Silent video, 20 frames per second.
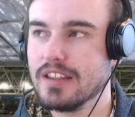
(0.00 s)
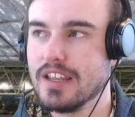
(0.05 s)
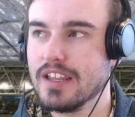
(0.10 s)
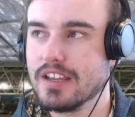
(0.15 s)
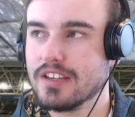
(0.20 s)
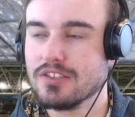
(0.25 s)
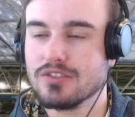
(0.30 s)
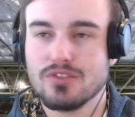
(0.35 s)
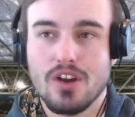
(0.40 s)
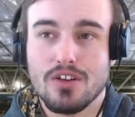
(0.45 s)
their
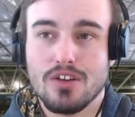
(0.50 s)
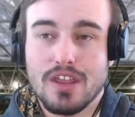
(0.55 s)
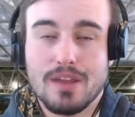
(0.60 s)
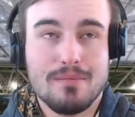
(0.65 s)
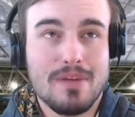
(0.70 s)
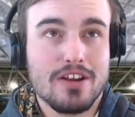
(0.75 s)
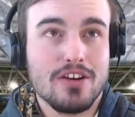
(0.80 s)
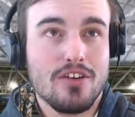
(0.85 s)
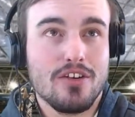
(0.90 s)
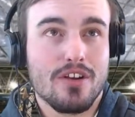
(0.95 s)
control, they
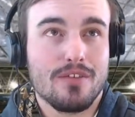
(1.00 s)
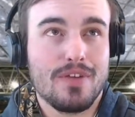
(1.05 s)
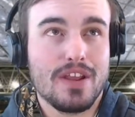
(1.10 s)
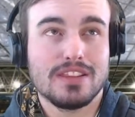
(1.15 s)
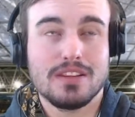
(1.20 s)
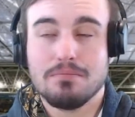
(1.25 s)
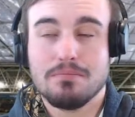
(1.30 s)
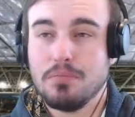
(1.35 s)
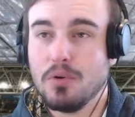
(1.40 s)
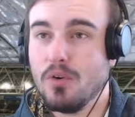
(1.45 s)
may not have had
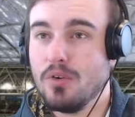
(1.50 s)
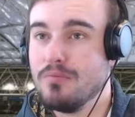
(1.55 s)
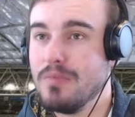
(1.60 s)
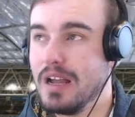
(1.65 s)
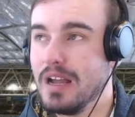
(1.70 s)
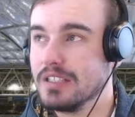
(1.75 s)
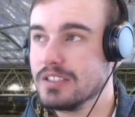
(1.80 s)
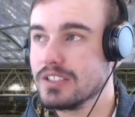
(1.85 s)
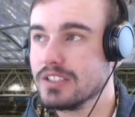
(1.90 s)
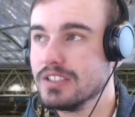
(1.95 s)
the ball
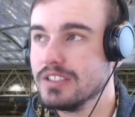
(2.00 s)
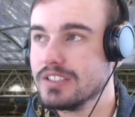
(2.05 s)
much.